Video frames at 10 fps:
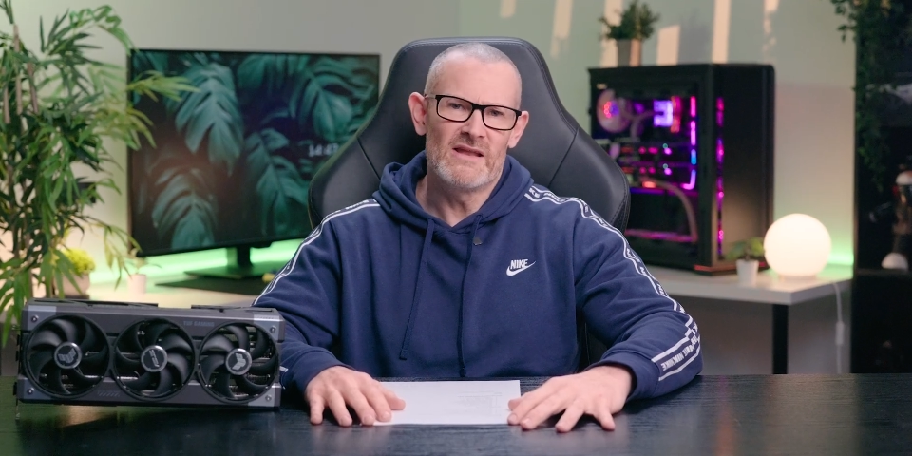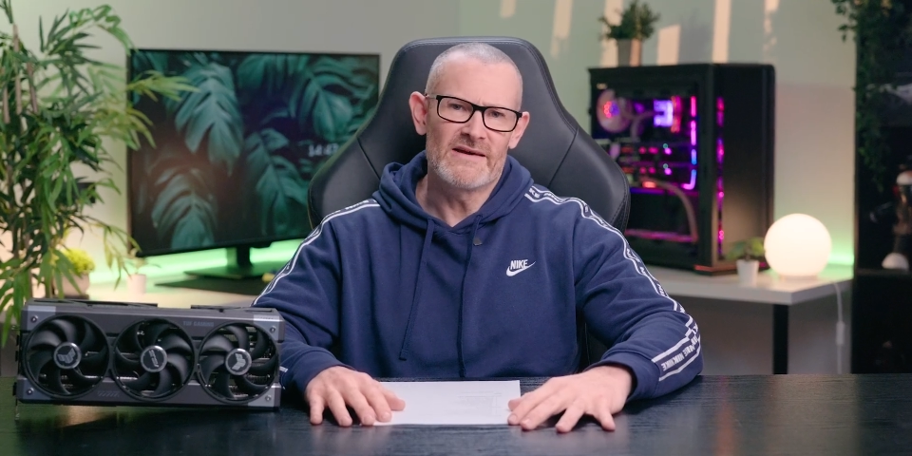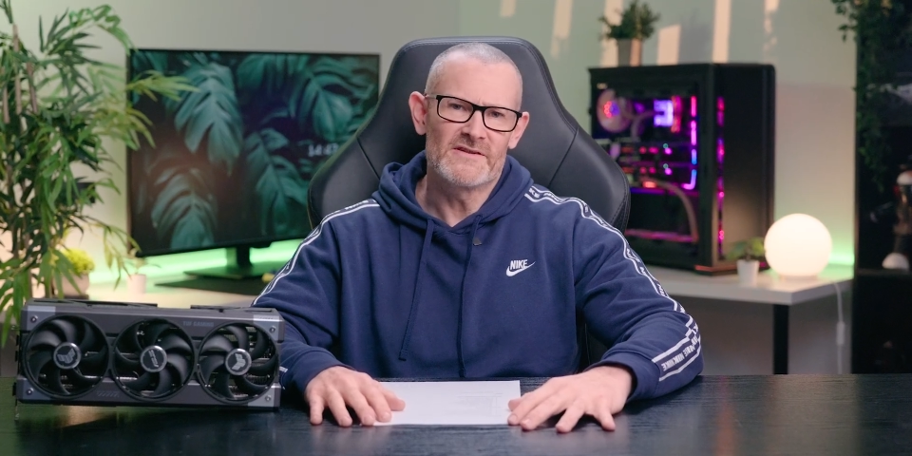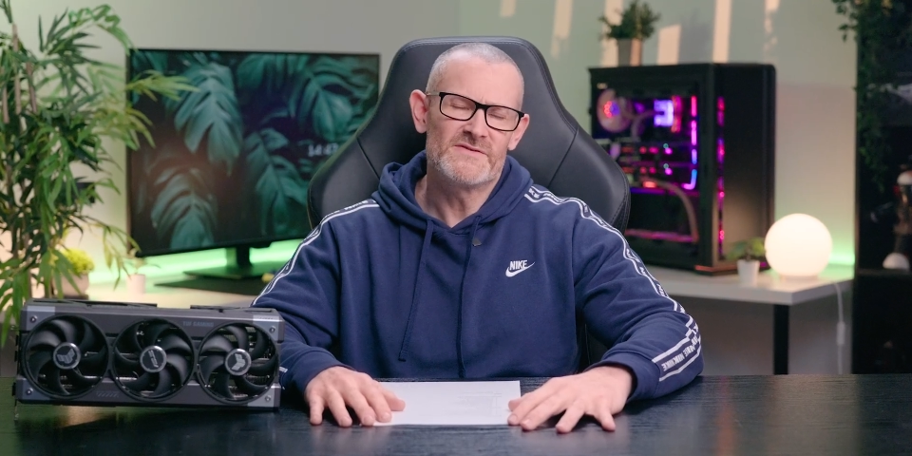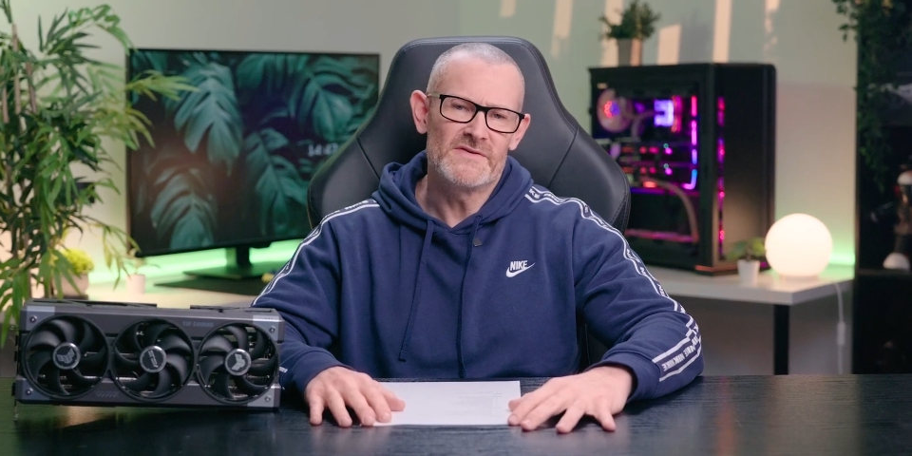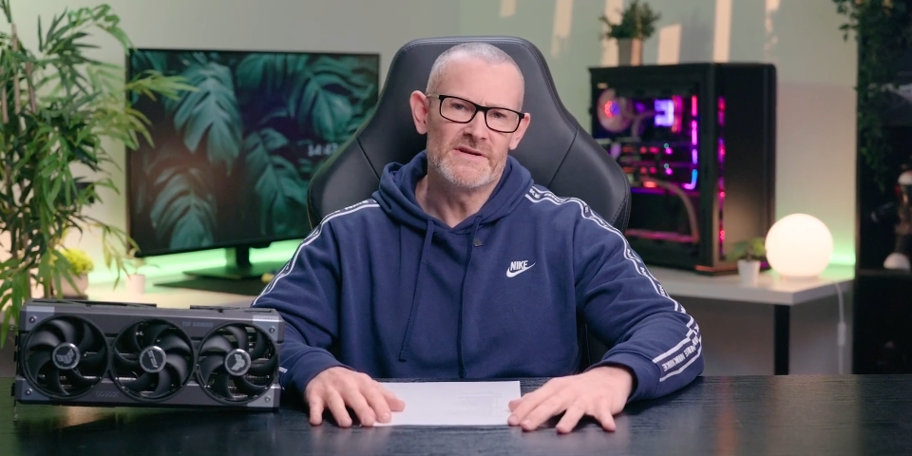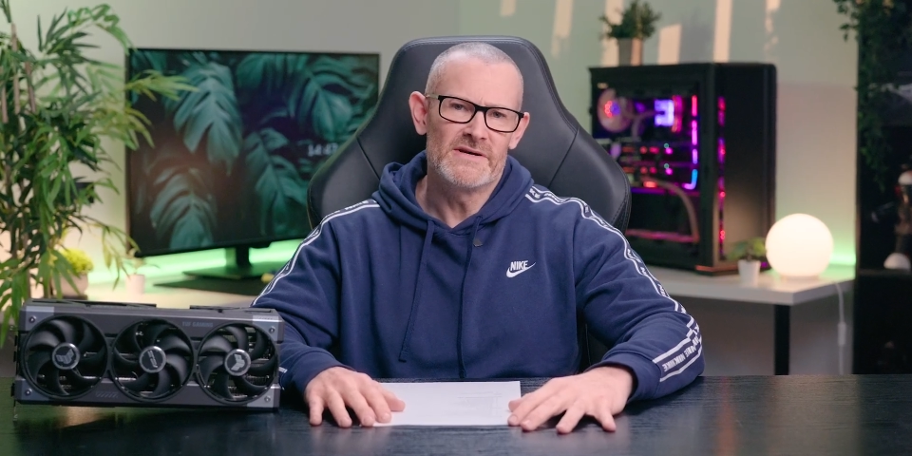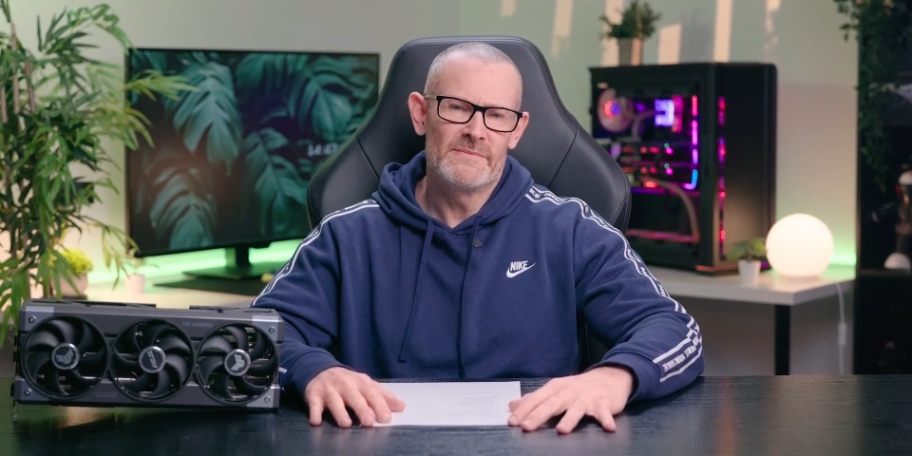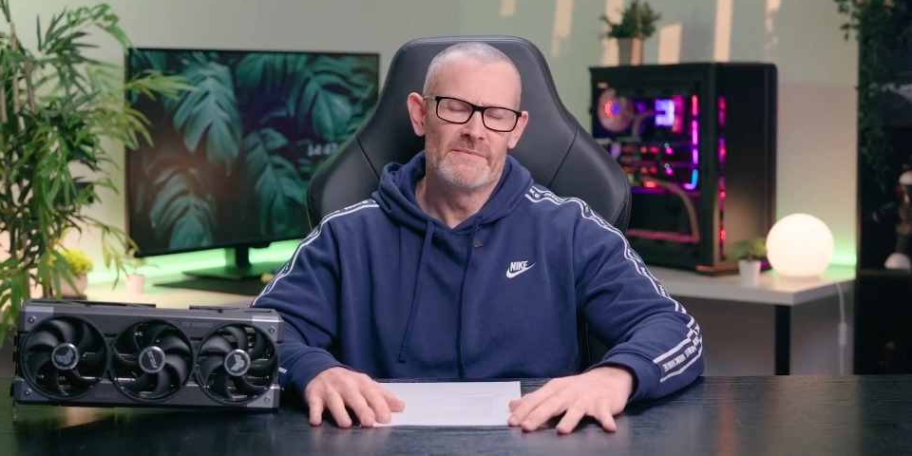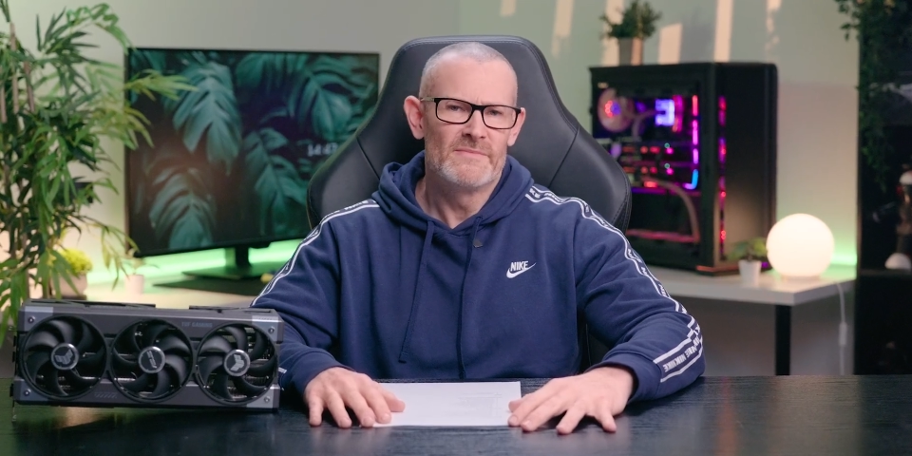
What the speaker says: like this video,